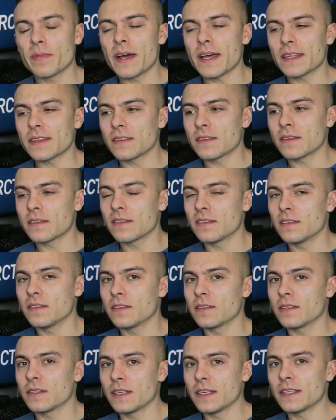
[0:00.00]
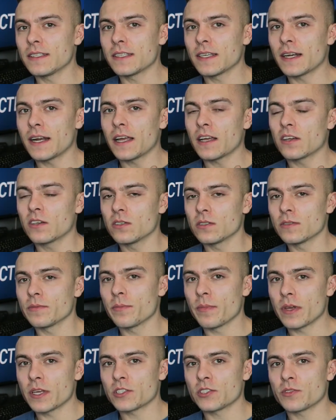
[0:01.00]
but the thing that I
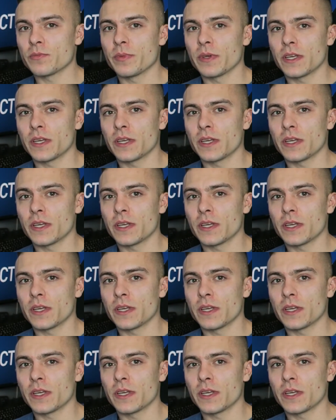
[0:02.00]
couldn't measure